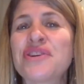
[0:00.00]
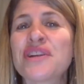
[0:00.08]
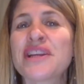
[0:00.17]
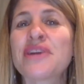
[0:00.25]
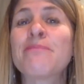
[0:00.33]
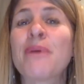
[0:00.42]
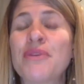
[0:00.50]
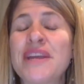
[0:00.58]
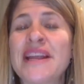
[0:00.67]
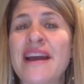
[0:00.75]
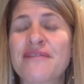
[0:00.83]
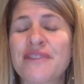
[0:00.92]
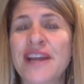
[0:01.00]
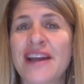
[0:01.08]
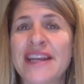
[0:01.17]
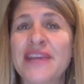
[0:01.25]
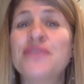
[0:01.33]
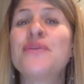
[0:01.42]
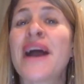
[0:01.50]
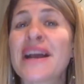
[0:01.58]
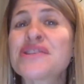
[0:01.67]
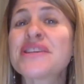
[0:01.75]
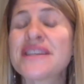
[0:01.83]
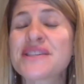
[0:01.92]
earlier Bonit Afriani, who
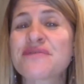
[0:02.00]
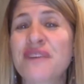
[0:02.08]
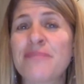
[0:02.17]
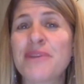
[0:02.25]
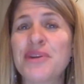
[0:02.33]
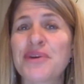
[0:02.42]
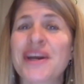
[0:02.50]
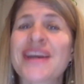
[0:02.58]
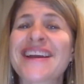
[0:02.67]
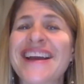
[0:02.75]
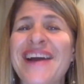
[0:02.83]
actually is from New York,